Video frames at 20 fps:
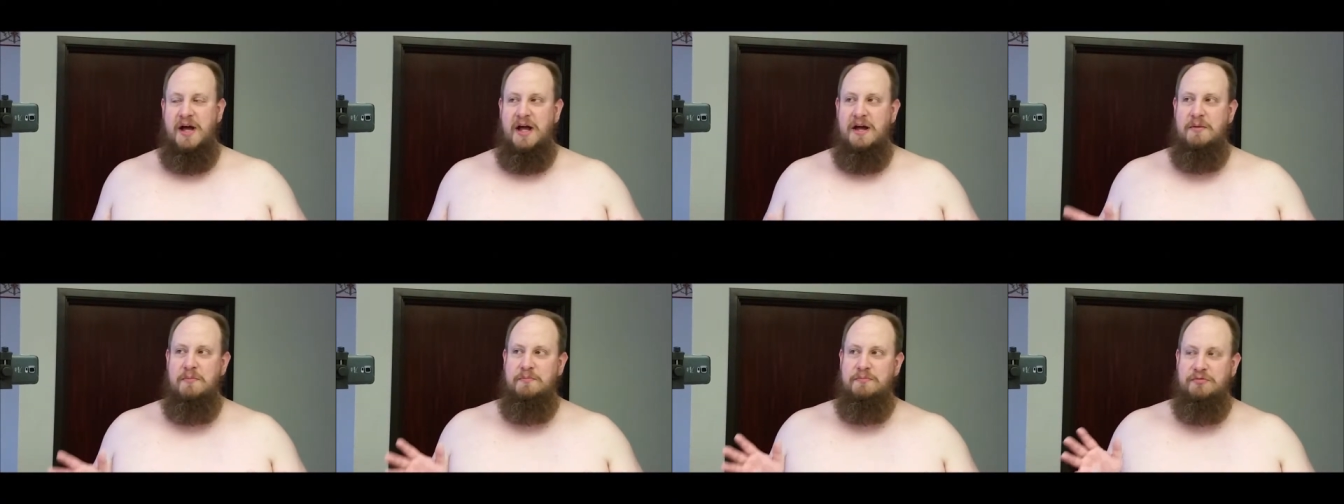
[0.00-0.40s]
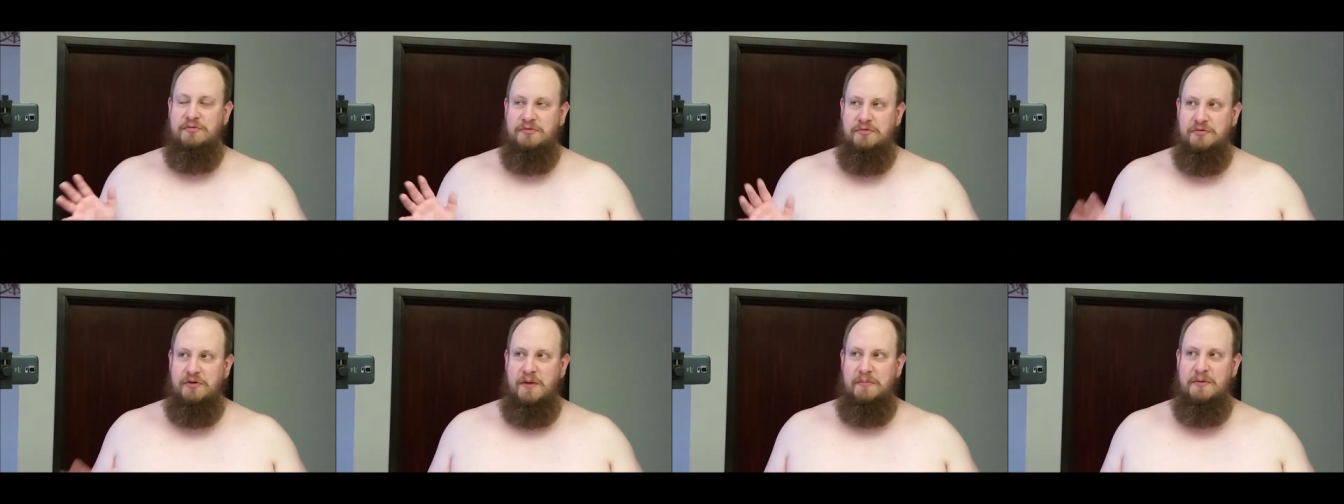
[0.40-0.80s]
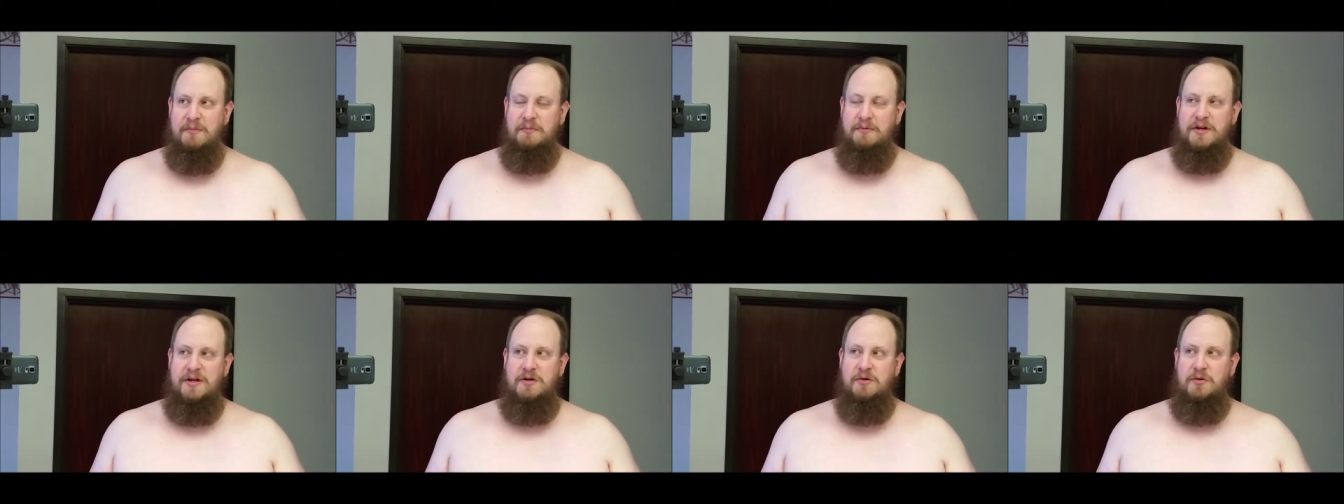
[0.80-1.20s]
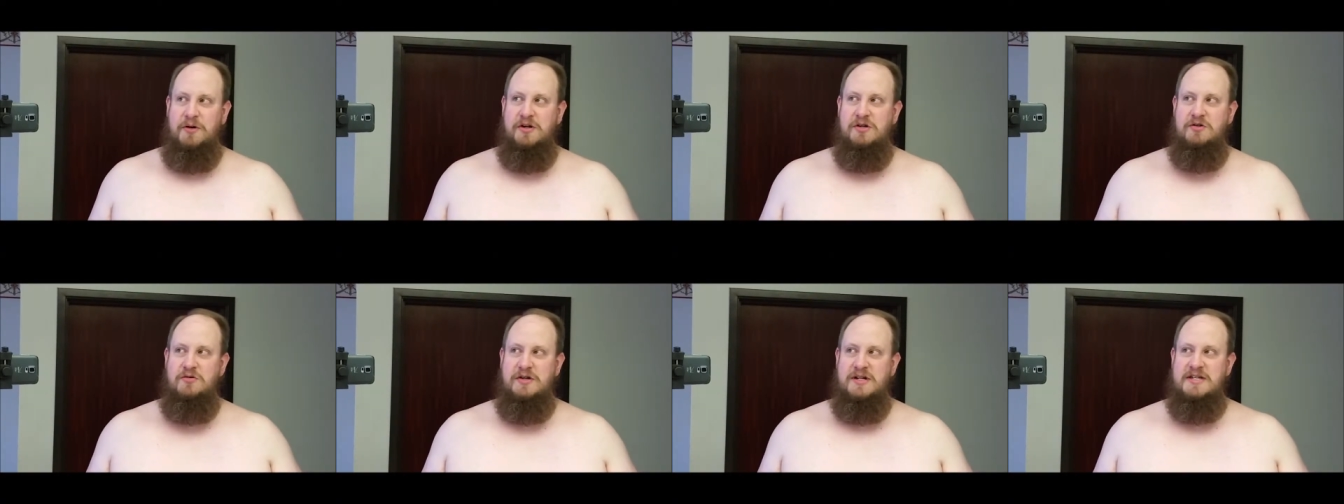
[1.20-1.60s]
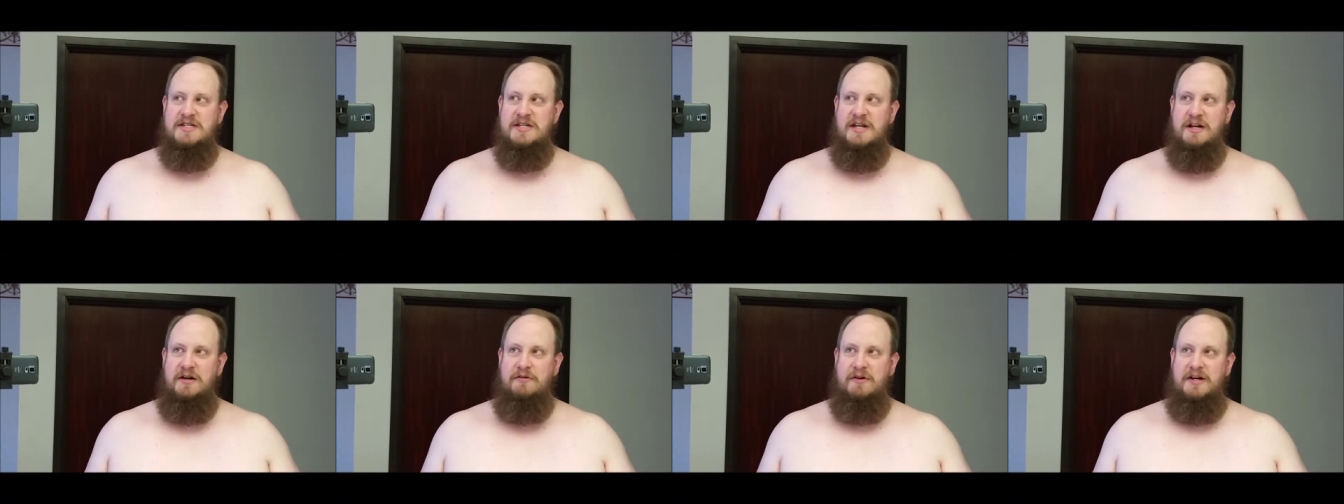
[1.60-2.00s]
I am probably going to
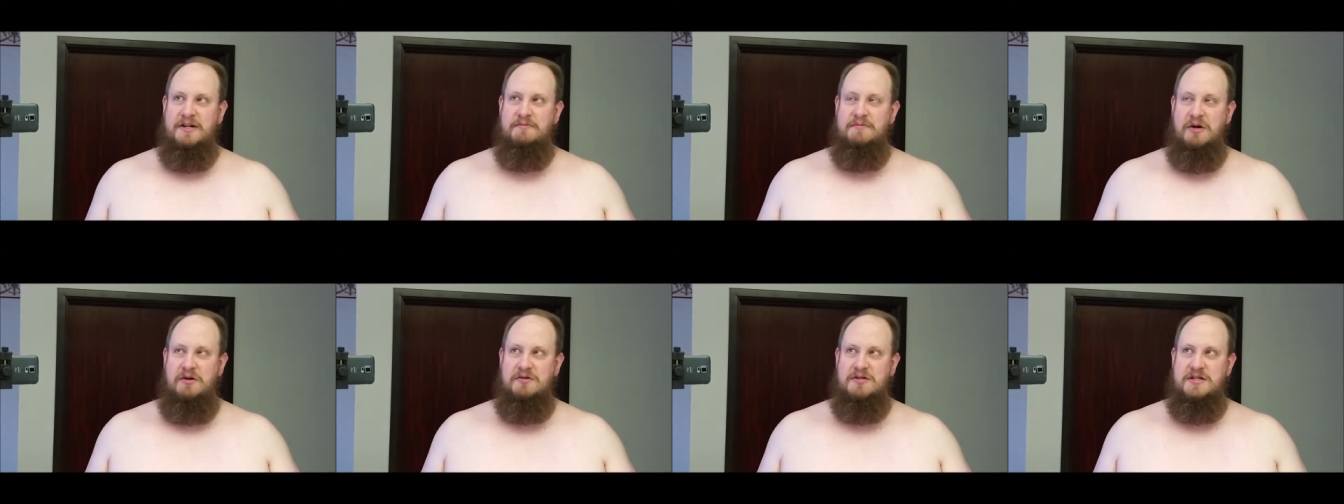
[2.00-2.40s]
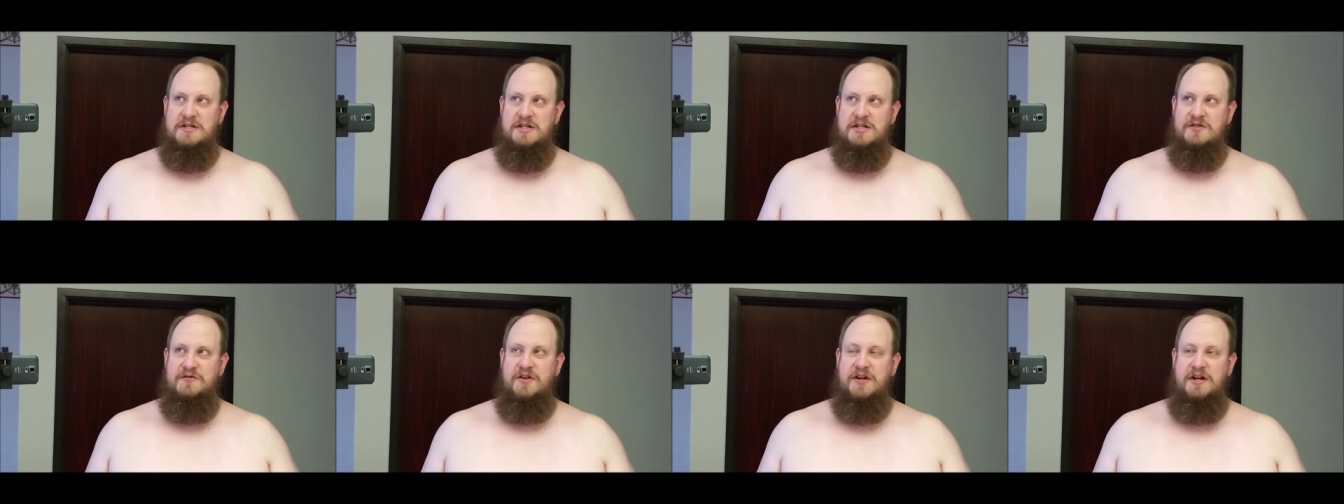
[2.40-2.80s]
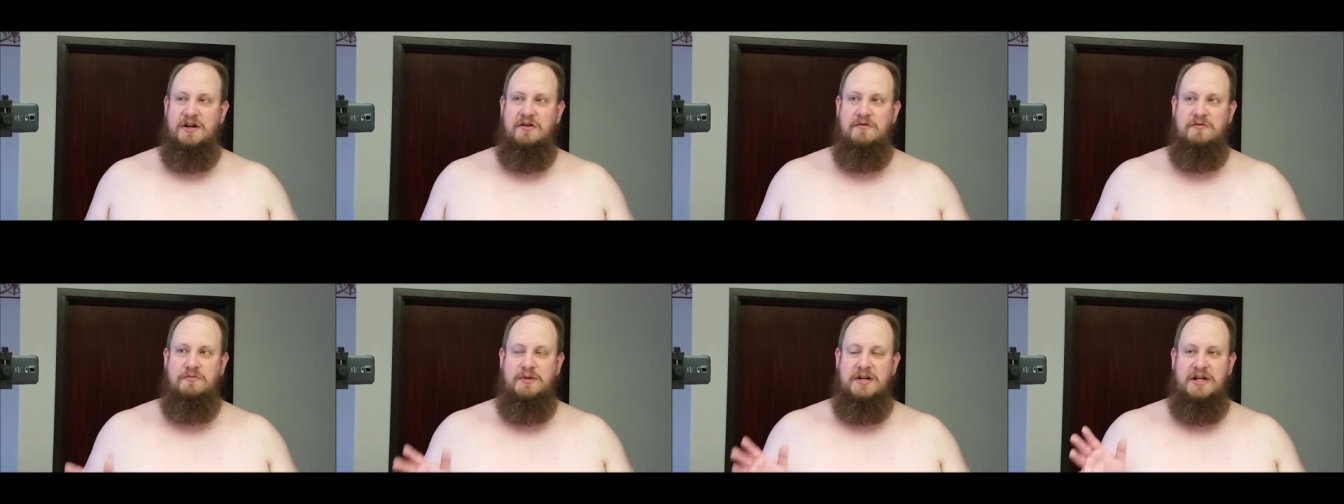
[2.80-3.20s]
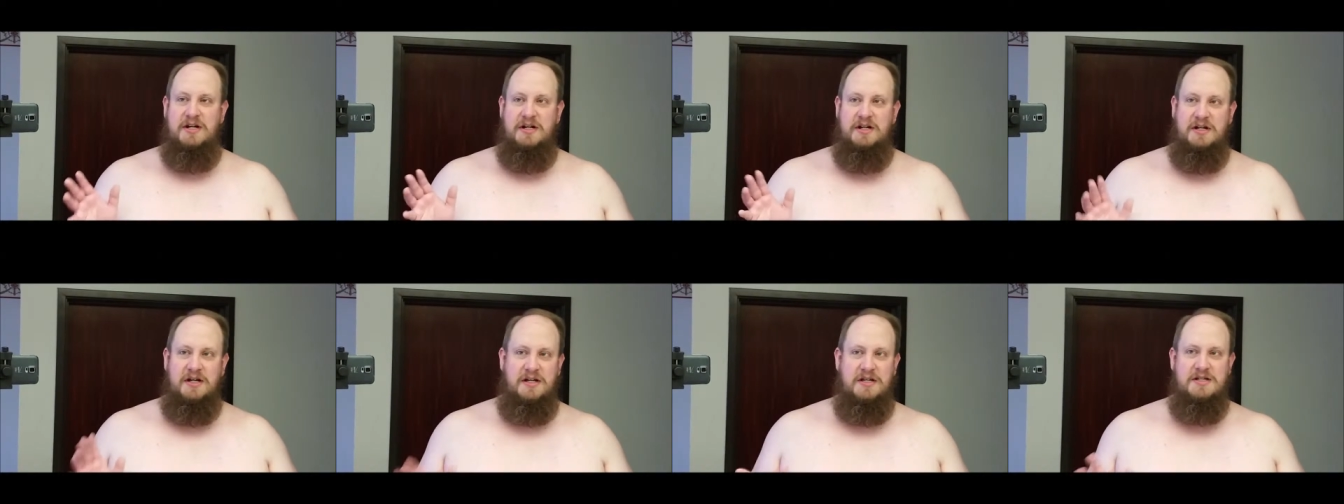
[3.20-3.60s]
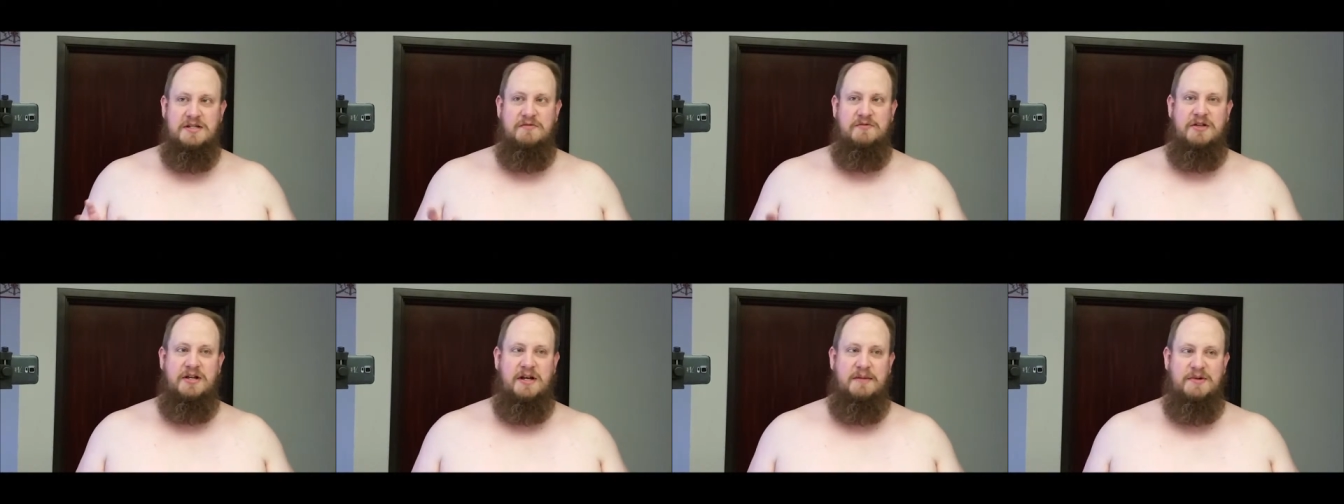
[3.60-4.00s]
accelerate most of this video
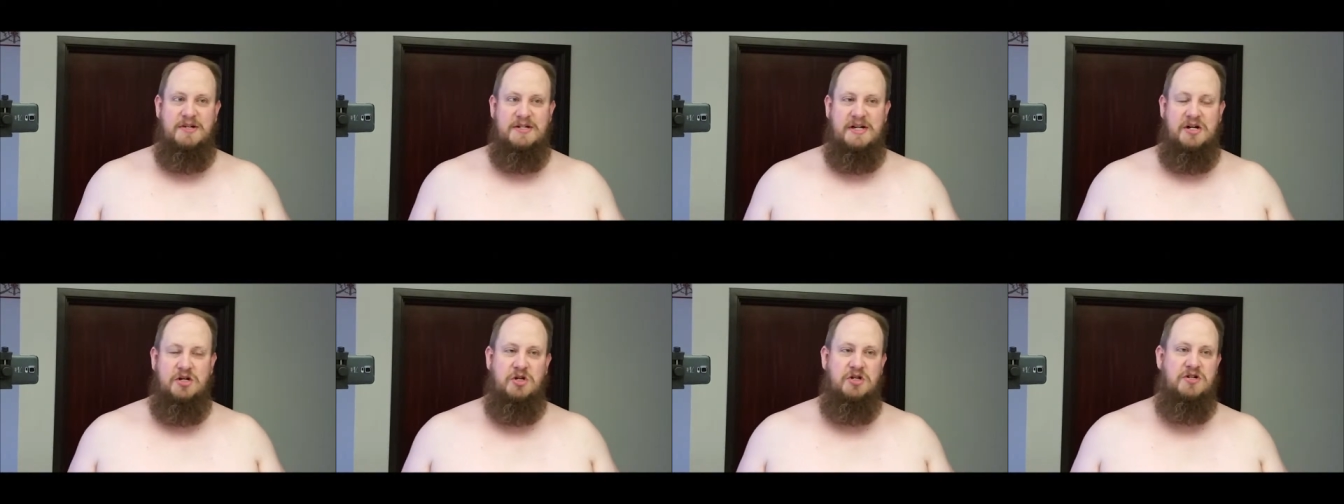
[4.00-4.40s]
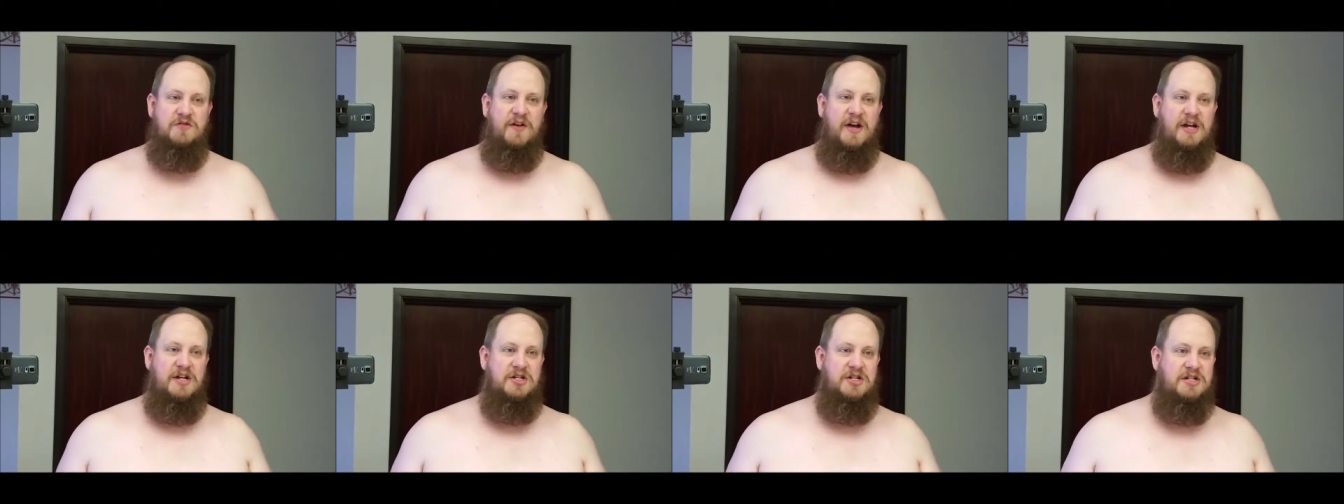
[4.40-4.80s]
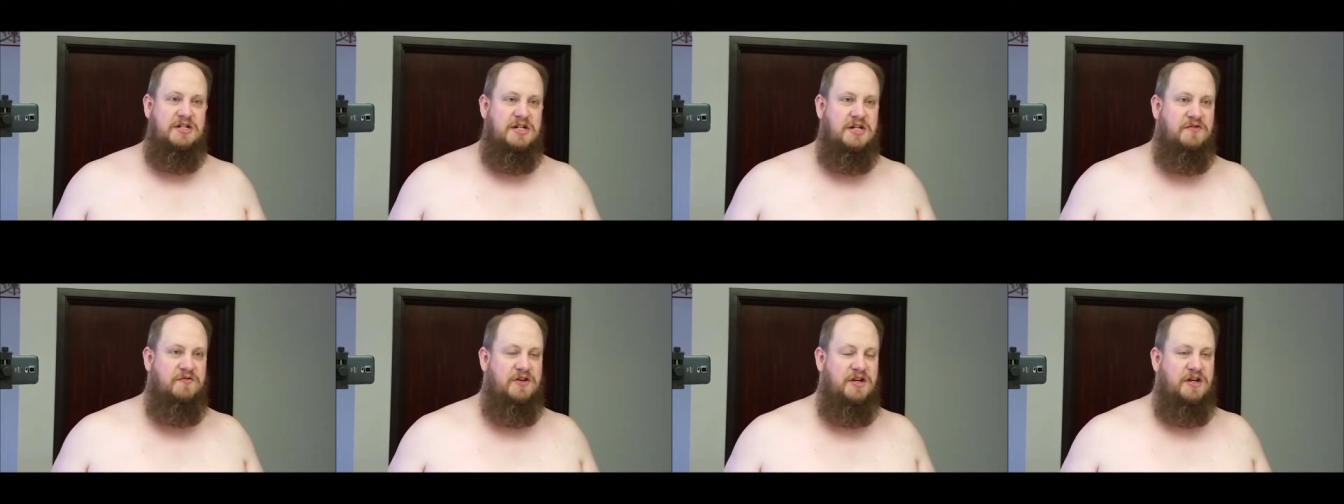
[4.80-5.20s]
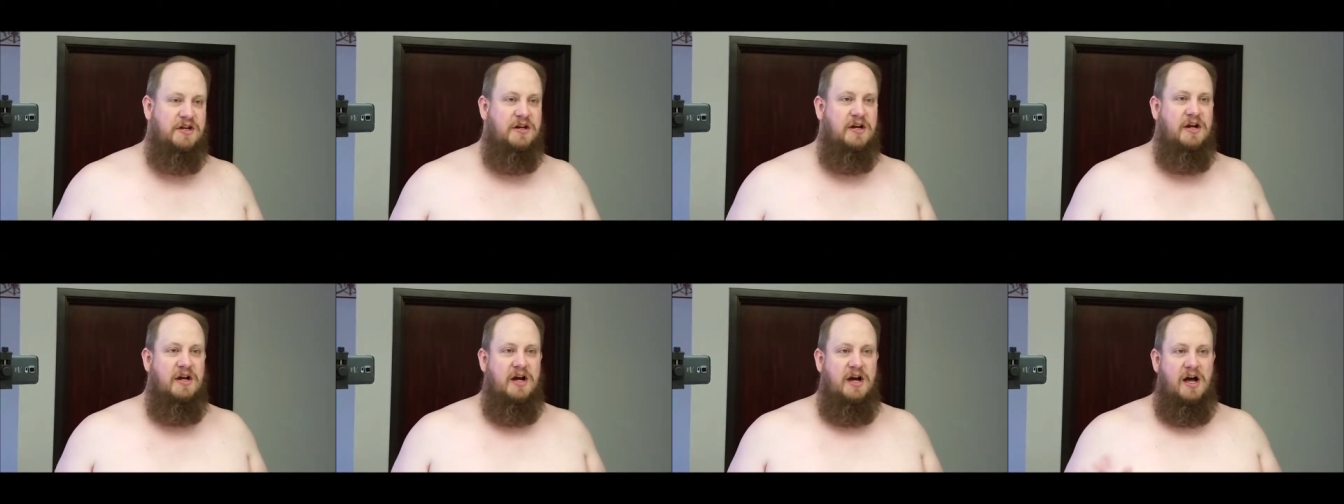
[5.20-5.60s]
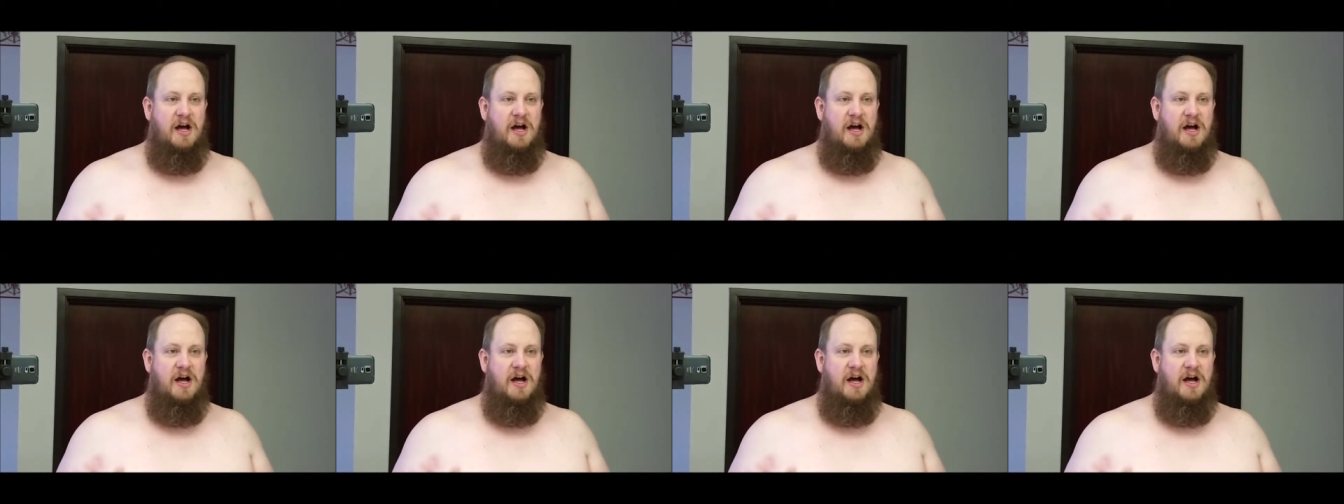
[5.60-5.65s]
because of the limitations of IGTV.